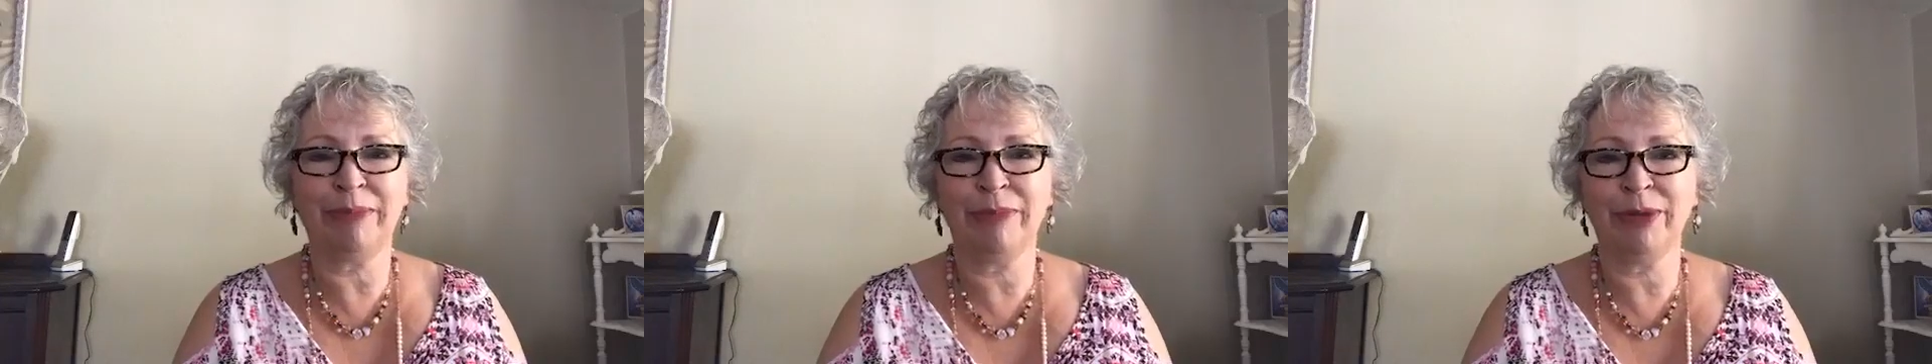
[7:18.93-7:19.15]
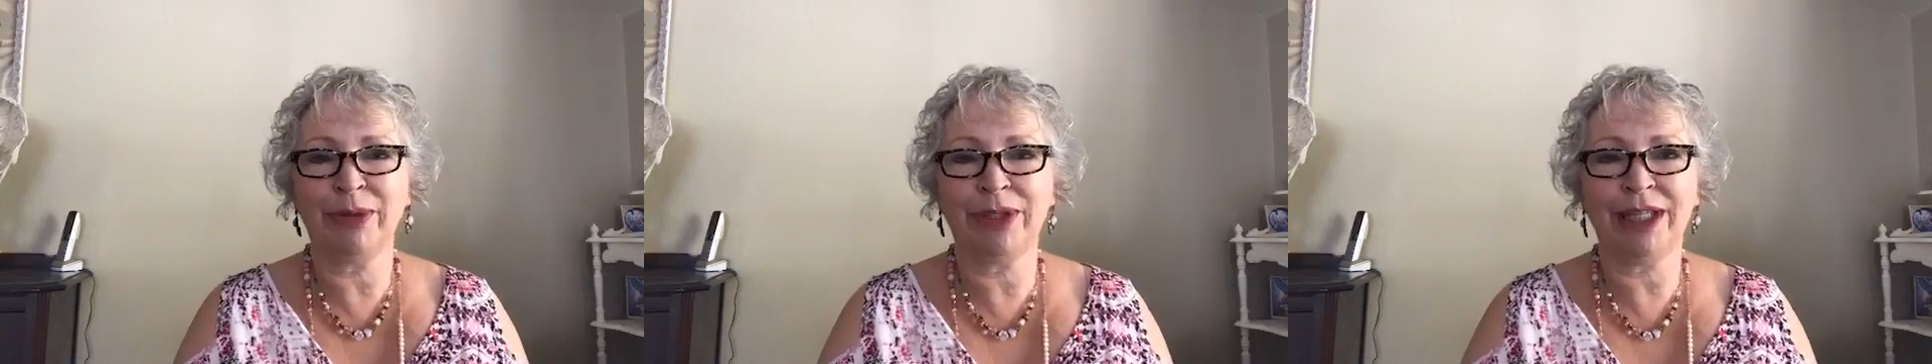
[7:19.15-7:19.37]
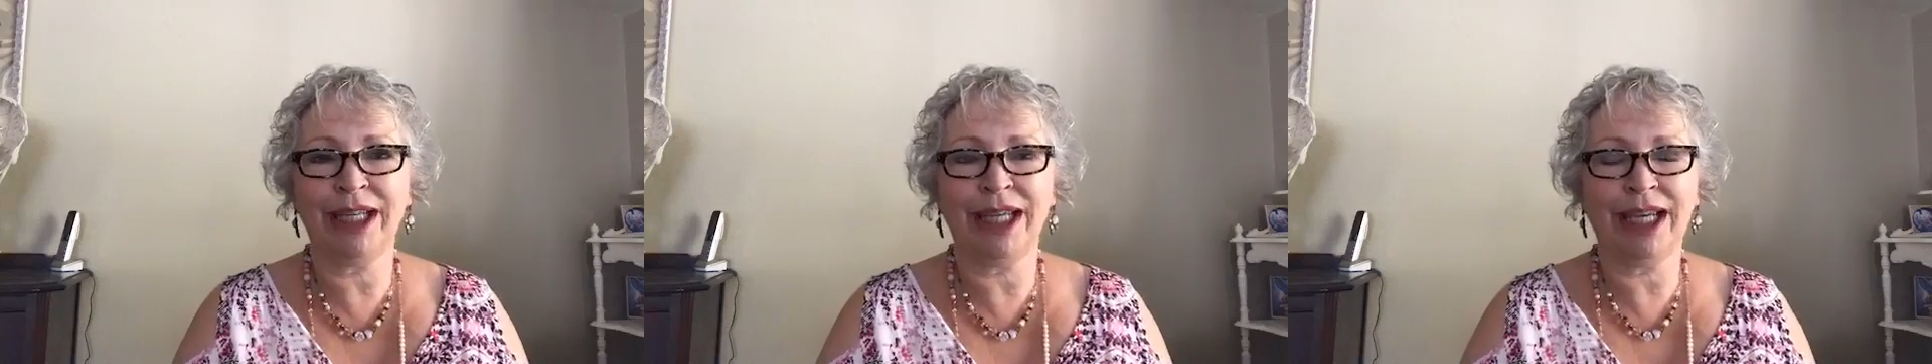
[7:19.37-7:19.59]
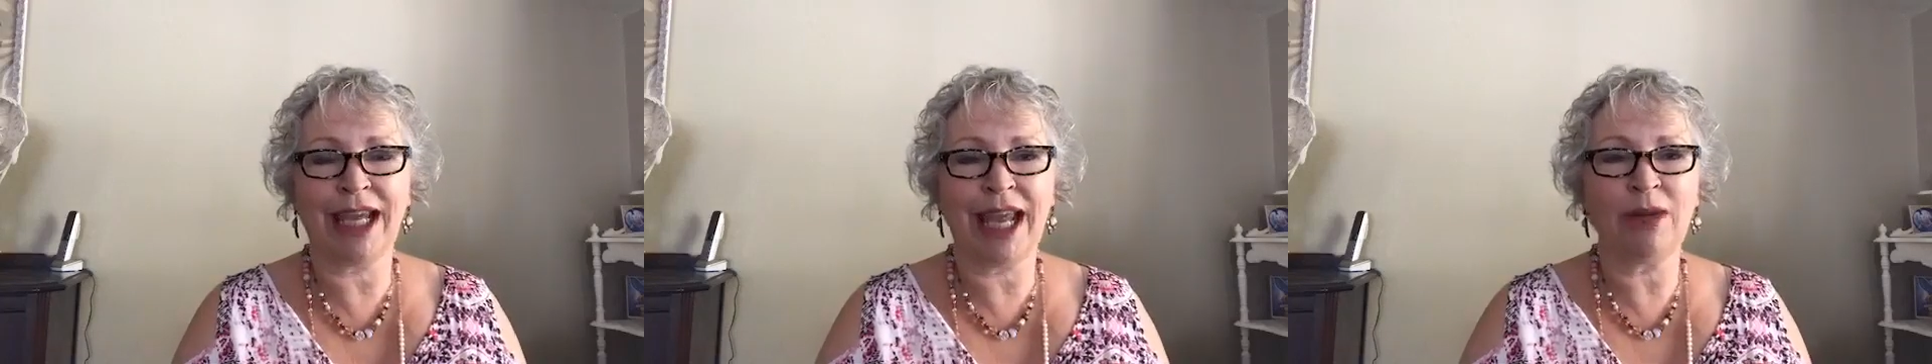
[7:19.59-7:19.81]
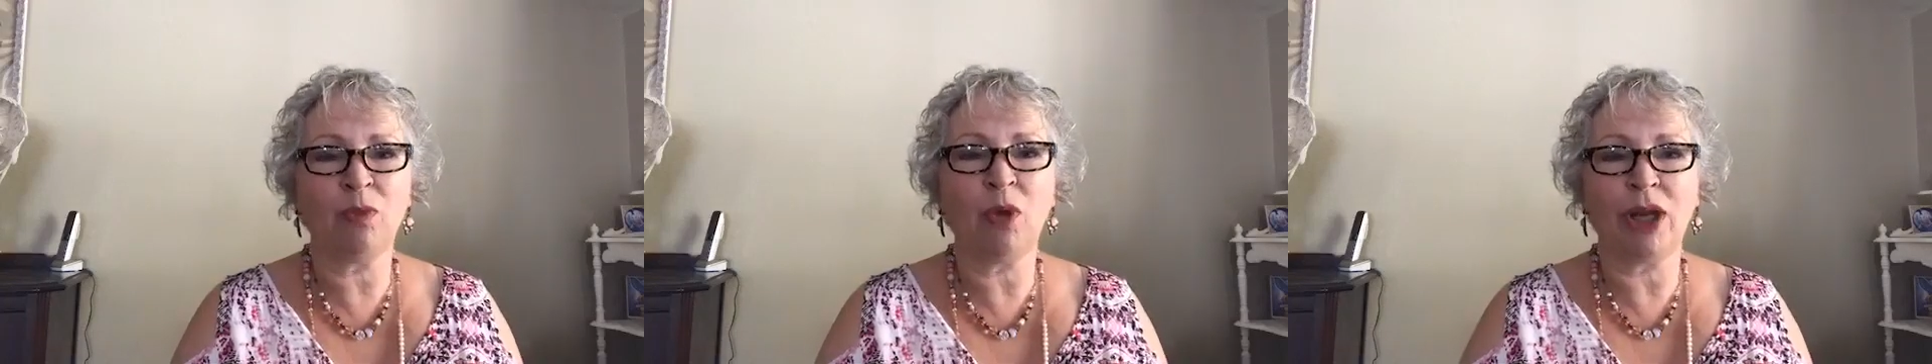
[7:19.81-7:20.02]
boutique
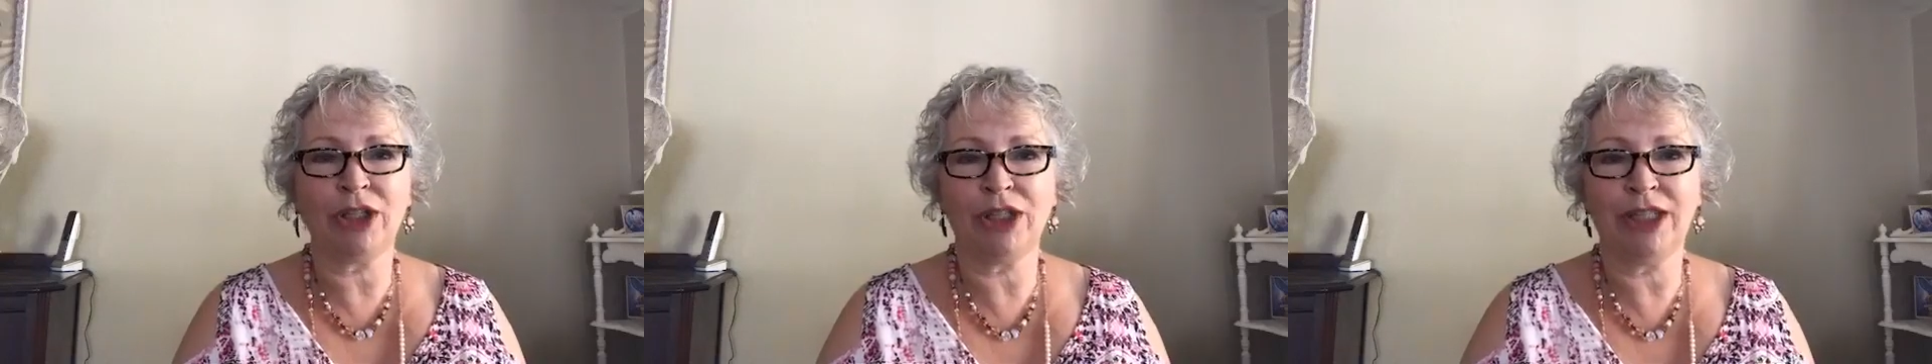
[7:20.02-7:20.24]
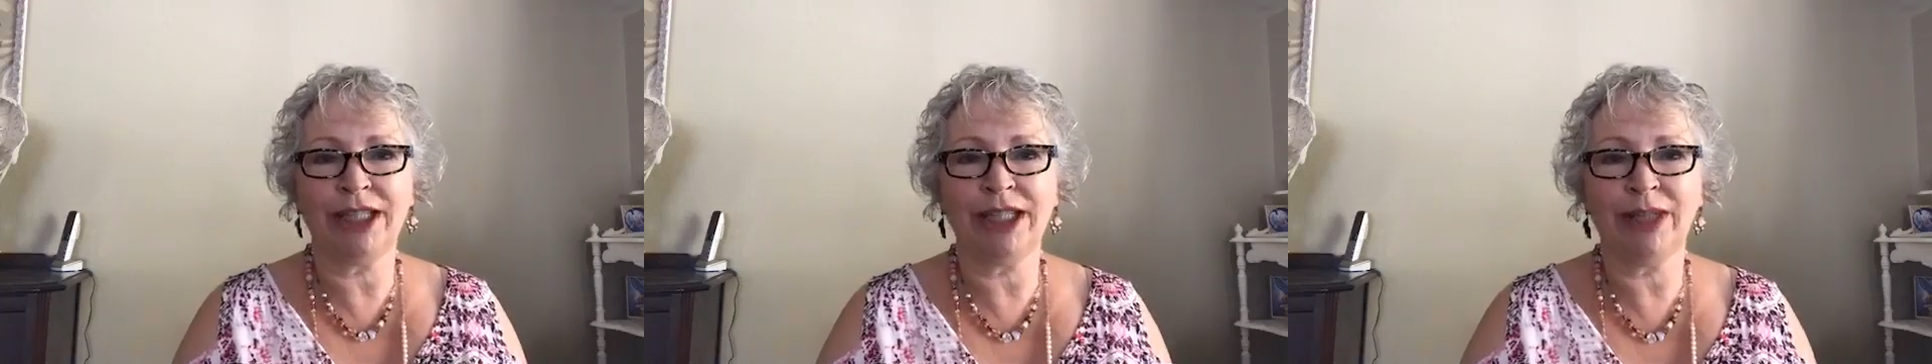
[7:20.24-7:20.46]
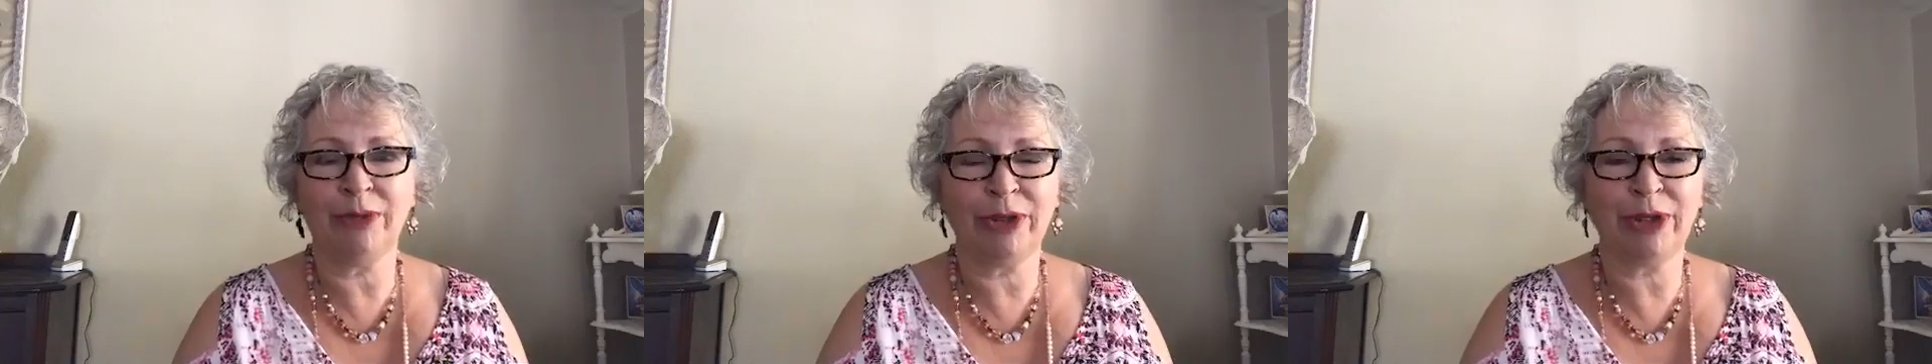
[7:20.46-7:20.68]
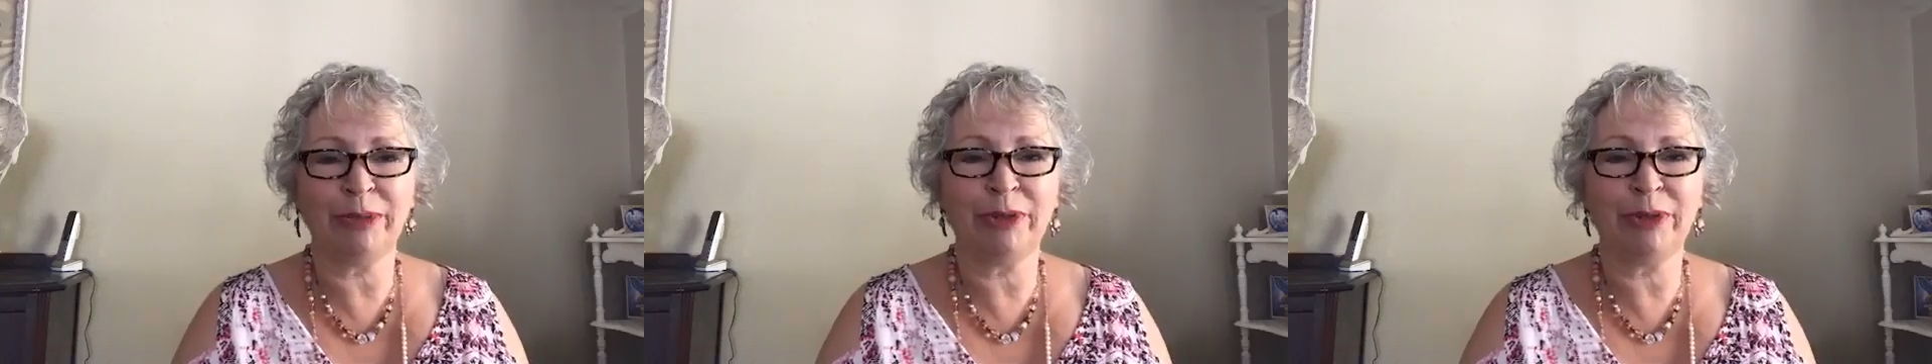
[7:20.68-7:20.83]
and what she did with the